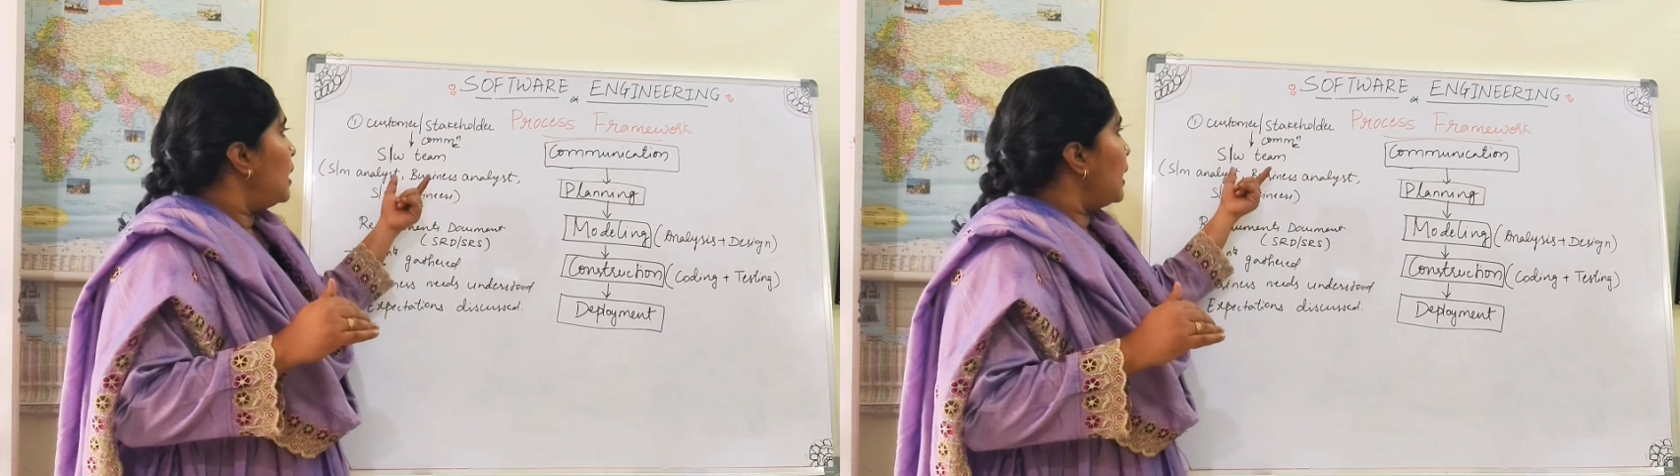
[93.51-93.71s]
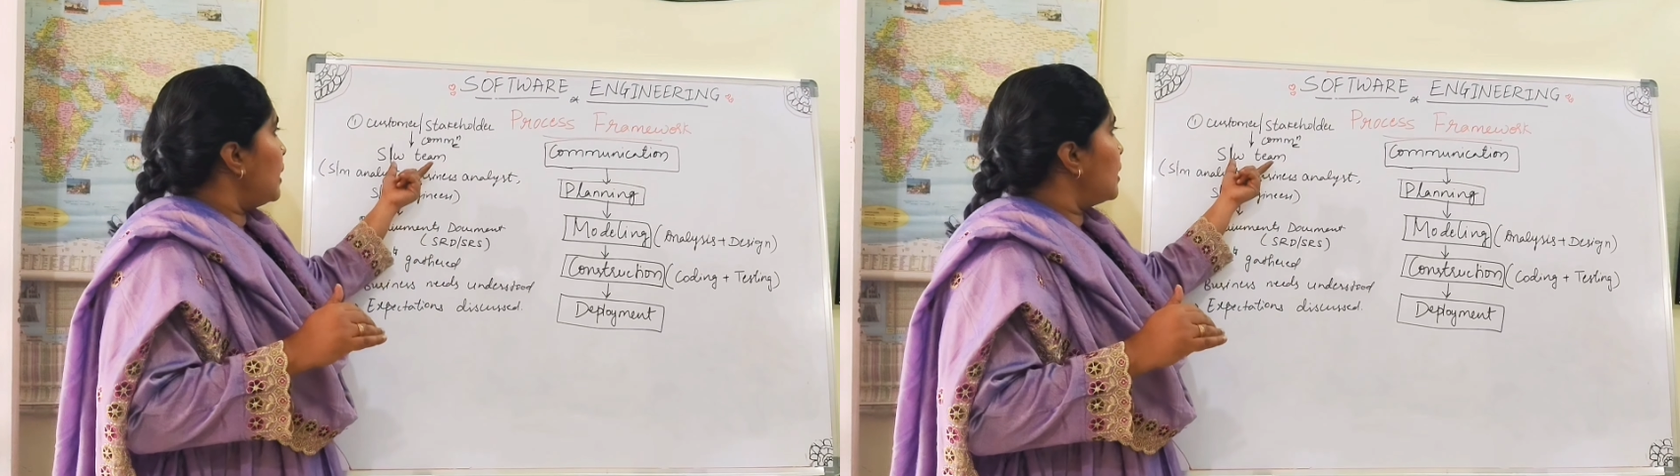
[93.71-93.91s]

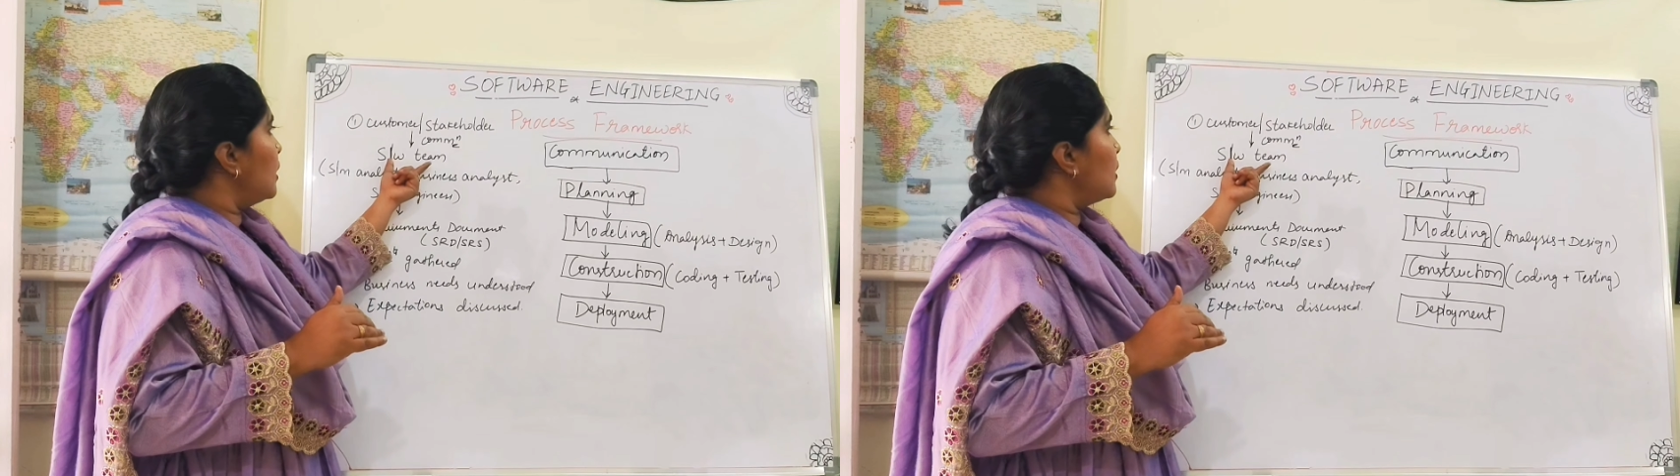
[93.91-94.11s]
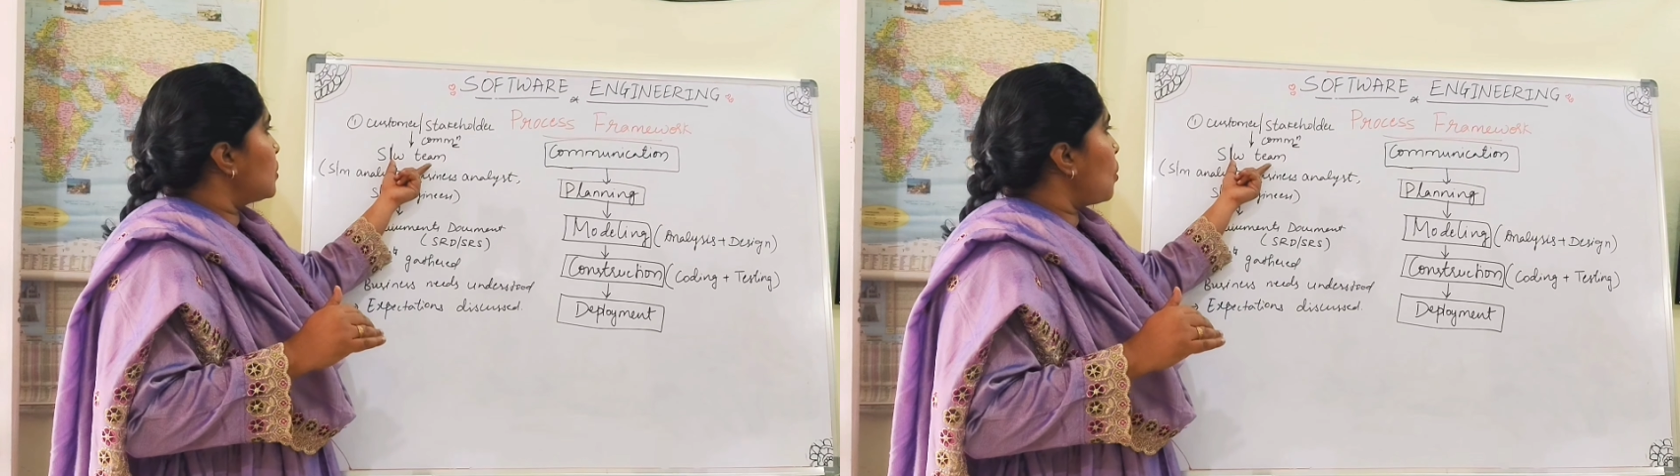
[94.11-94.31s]
Like
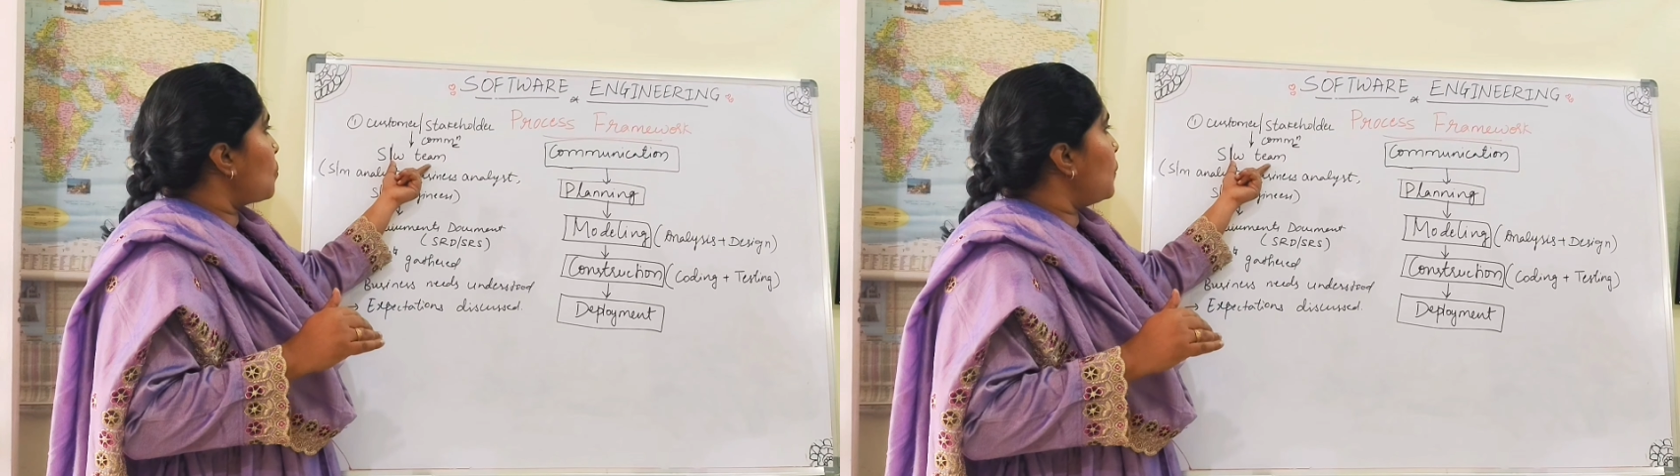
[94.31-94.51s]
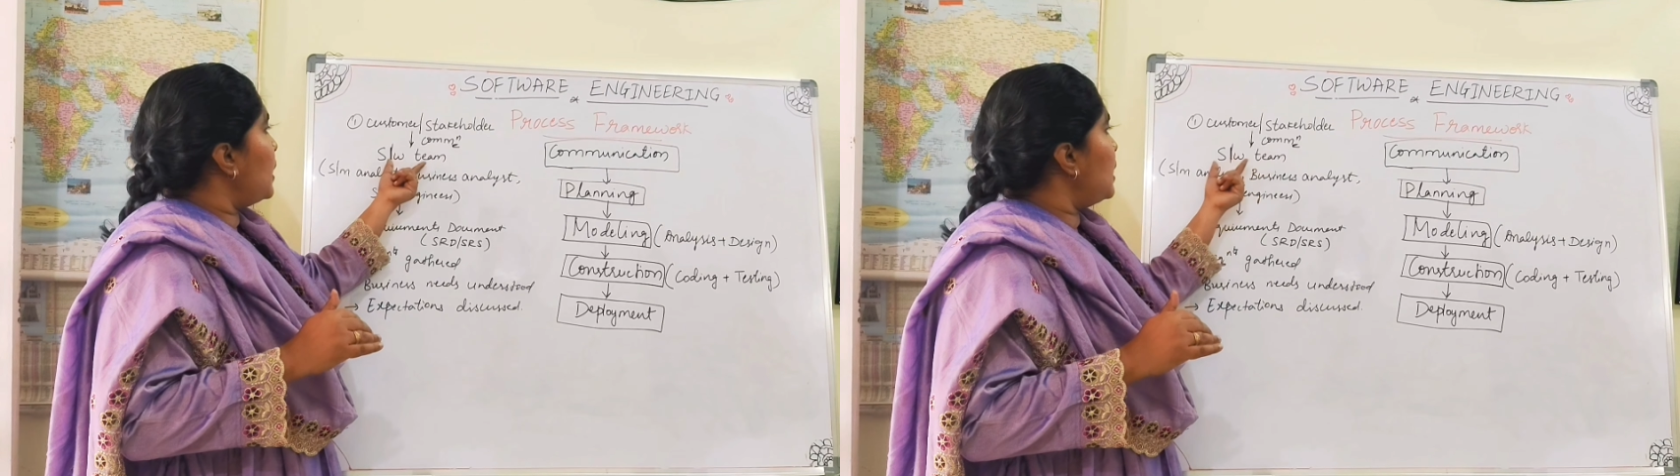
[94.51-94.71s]

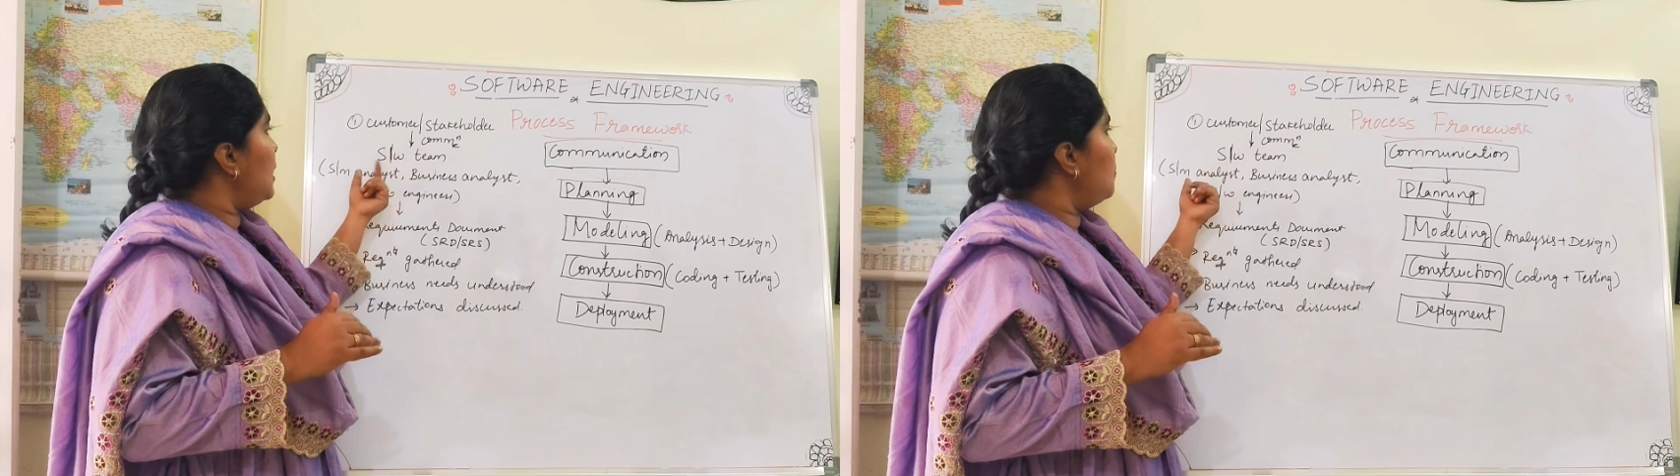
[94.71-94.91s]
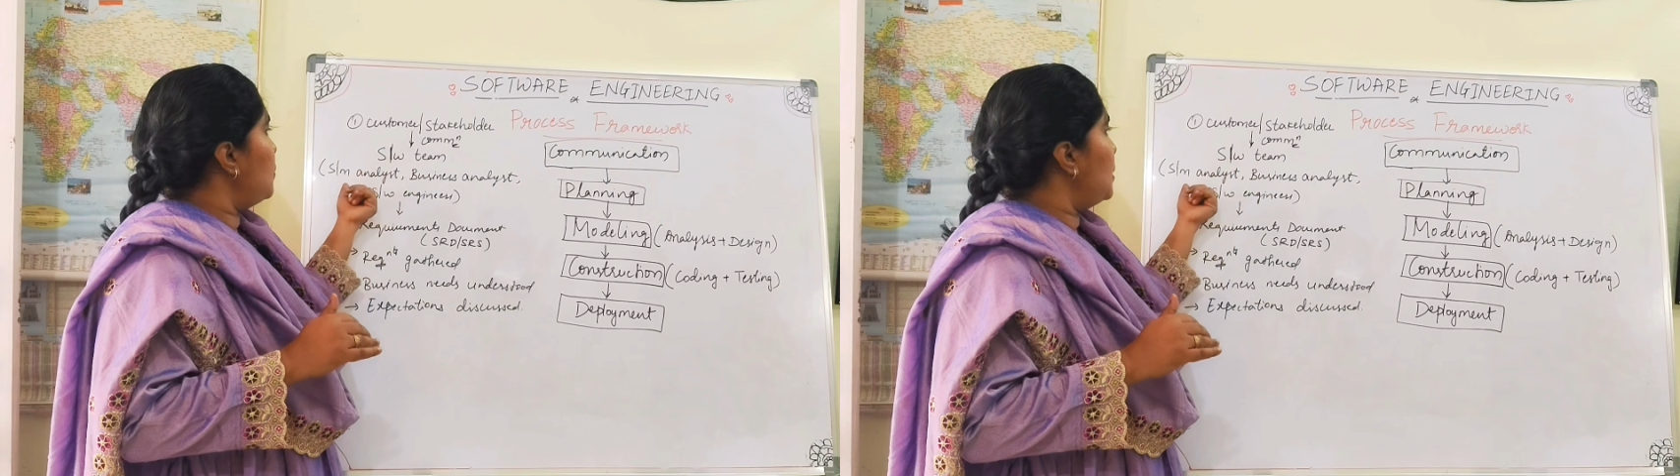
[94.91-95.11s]
software team